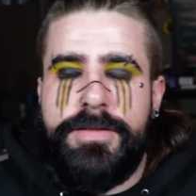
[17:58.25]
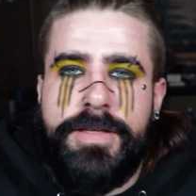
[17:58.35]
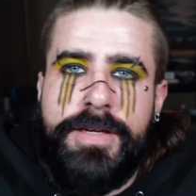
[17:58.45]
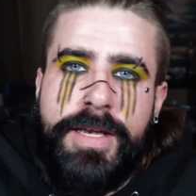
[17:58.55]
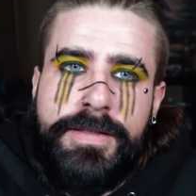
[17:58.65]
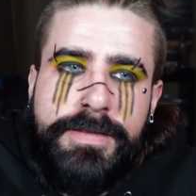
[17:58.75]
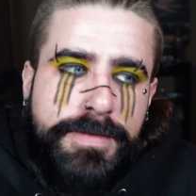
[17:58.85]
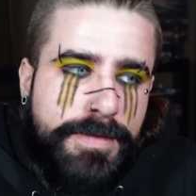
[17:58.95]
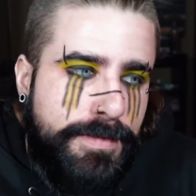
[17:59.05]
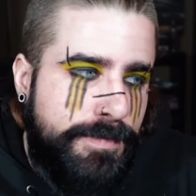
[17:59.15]
the
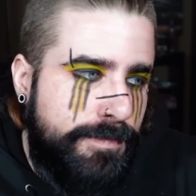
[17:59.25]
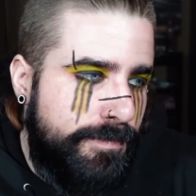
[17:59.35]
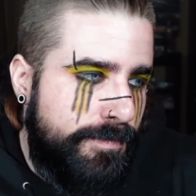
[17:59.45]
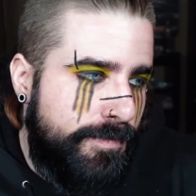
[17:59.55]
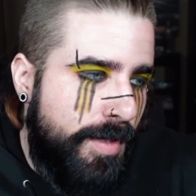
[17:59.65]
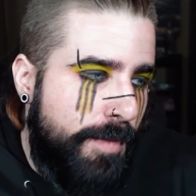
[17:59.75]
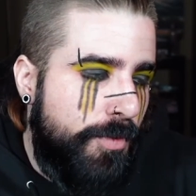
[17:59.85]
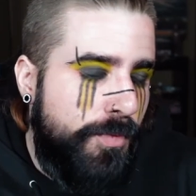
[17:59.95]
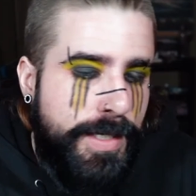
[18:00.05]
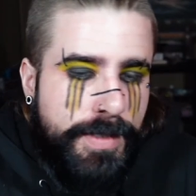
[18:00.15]
next
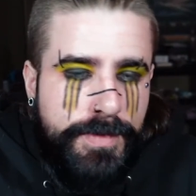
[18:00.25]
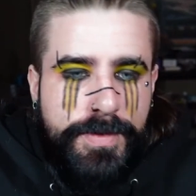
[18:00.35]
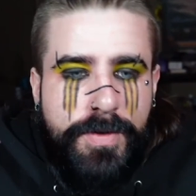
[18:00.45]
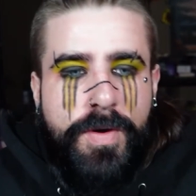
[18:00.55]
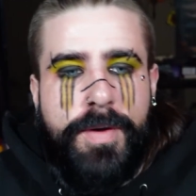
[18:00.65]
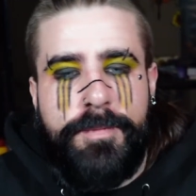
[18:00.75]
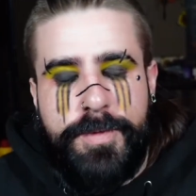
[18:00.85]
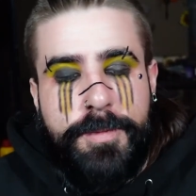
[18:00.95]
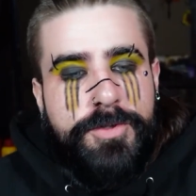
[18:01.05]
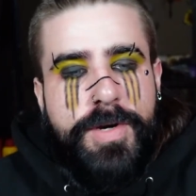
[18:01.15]
couple weeks, so I'm
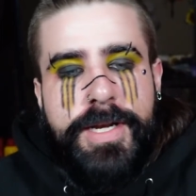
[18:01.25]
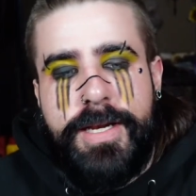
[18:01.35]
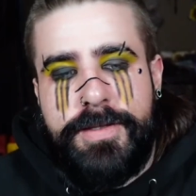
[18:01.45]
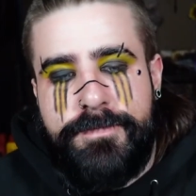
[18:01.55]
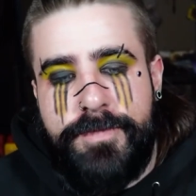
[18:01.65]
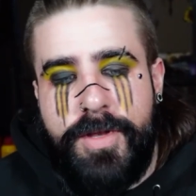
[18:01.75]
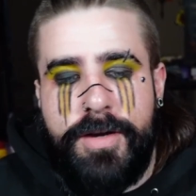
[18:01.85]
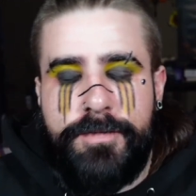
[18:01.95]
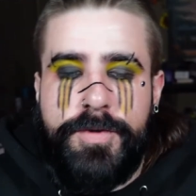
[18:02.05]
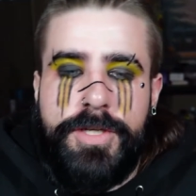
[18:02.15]
going to try to get out some
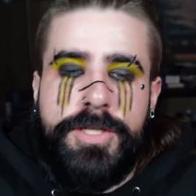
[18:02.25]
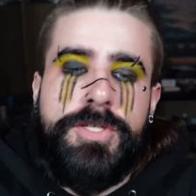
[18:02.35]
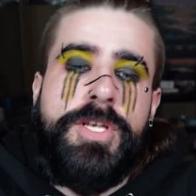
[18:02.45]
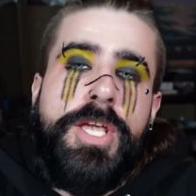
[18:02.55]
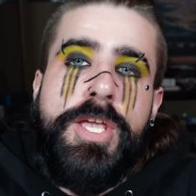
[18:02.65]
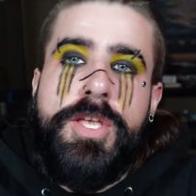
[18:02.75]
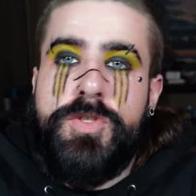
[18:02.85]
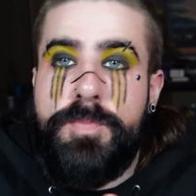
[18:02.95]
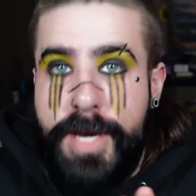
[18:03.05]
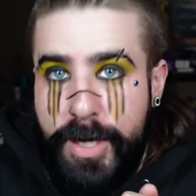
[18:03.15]
vlog footage.
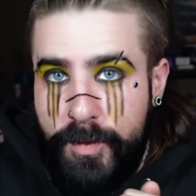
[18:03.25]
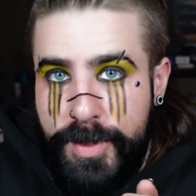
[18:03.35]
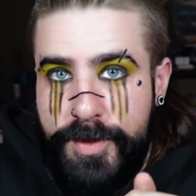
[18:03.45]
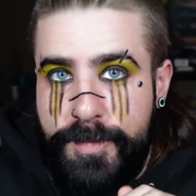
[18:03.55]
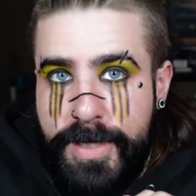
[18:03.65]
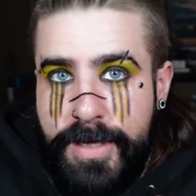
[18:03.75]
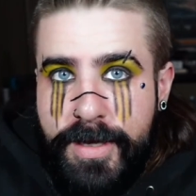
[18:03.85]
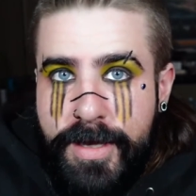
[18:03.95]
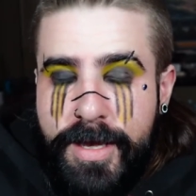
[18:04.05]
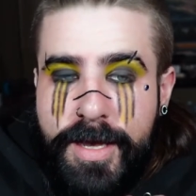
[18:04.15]
So bear with me.
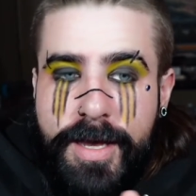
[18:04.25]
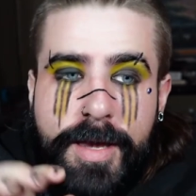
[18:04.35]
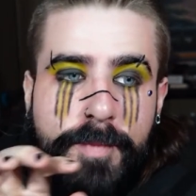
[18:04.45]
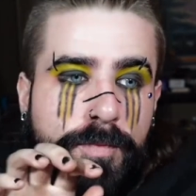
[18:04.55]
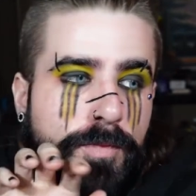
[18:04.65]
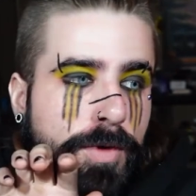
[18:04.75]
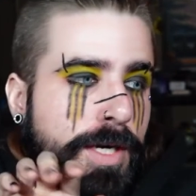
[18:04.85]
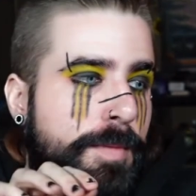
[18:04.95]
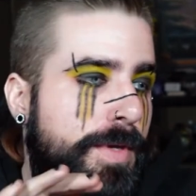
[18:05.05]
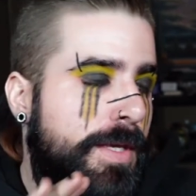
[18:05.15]
We're
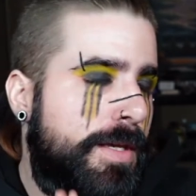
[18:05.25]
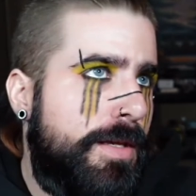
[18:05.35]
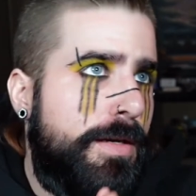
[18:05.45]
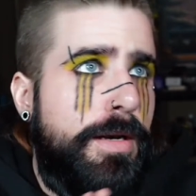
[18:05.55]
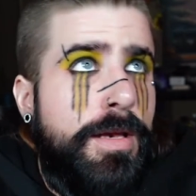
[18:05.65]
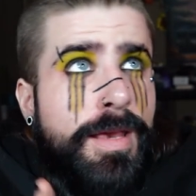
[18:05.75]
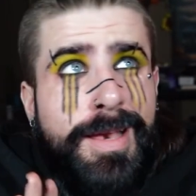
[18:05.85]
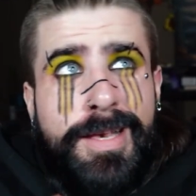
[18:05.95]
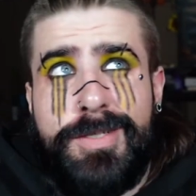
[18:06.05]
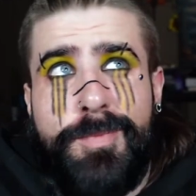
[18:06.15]
going to be in...
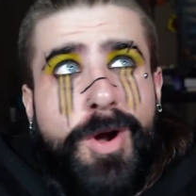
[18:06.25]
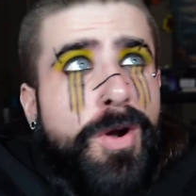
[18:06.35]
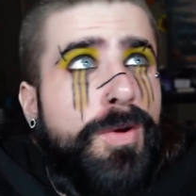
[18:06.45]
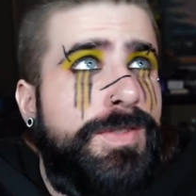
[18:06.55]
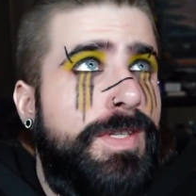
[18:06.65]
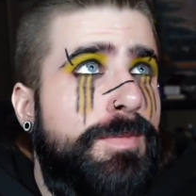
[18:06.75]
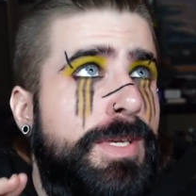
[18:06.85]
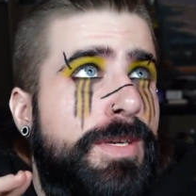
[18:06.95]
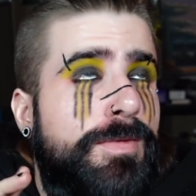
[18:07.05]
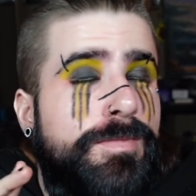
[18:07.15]
Tomorrow is going to
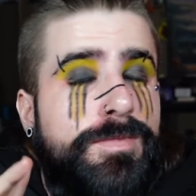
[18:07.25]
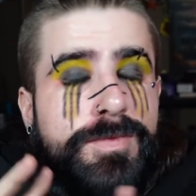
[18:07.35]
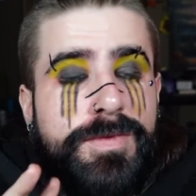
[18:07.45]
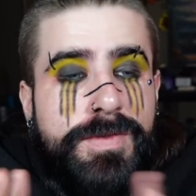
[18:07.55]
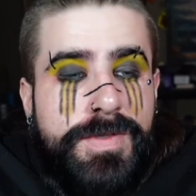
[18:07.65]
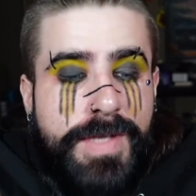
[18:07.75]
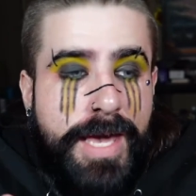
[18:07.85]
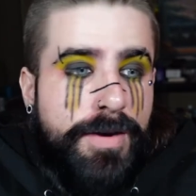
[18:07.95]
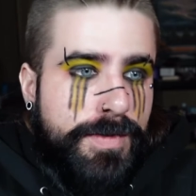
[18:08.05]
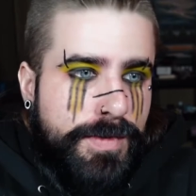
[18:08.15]
be
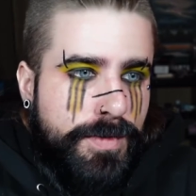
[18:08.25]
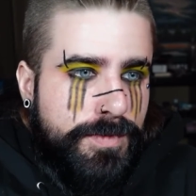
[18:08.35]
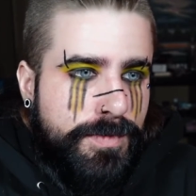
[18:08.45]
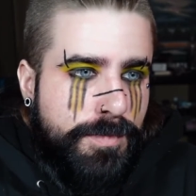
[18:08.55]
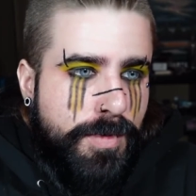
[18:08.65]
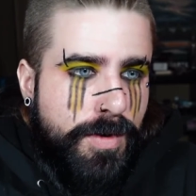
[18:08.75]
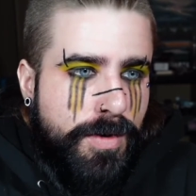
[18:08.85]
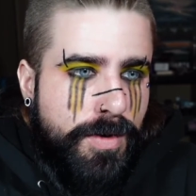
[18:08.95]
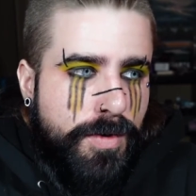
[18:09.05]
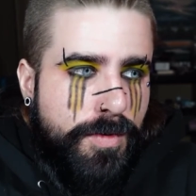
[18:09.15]
Saturday, so
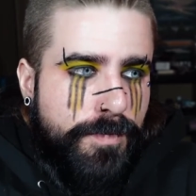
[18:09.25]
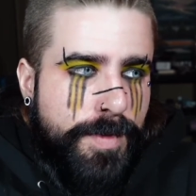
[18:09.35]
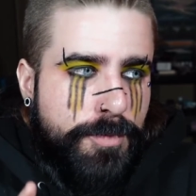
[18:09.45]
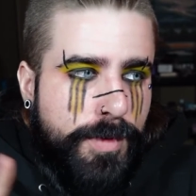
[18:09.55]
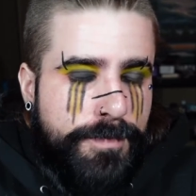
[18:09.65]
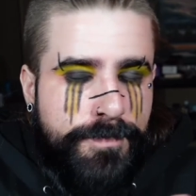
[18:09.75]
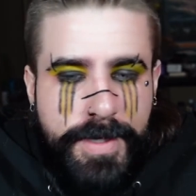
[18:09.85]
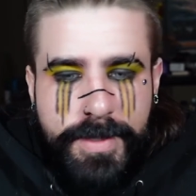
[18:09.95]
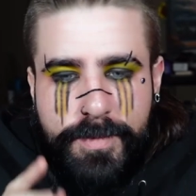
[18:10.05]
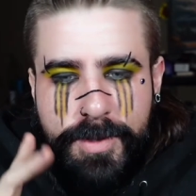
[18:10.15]
tomorrow, February
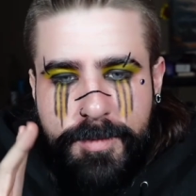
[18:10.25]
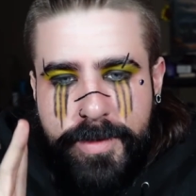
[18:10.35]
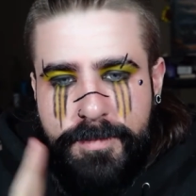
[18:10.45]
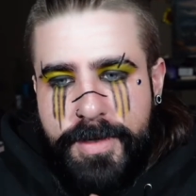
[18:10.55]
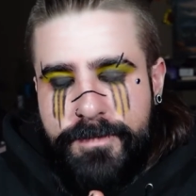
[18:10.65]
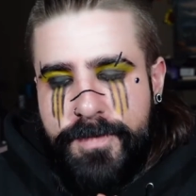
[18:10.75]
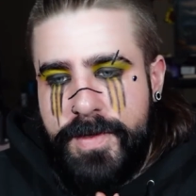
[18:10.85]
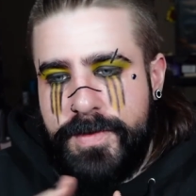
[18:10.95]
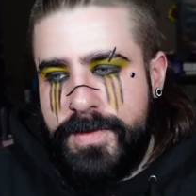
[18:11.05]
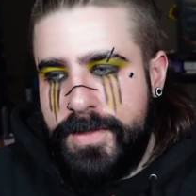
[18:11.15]
5th, we're going to be in
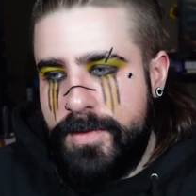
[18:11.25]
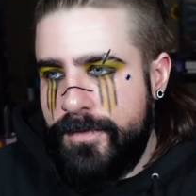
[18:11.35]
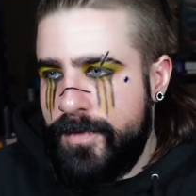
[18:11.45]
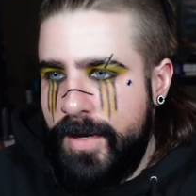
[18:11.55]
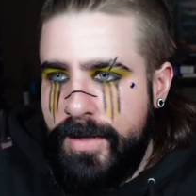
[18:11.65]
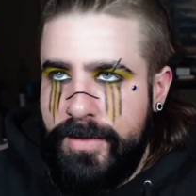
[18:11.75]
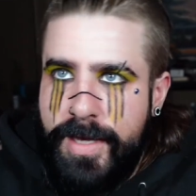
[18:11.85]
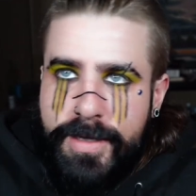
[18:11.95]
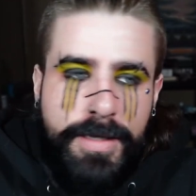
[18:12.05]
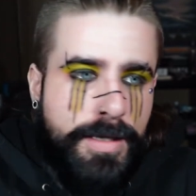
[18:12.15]
Memphis, and then we've got,
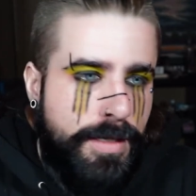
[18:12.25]
like,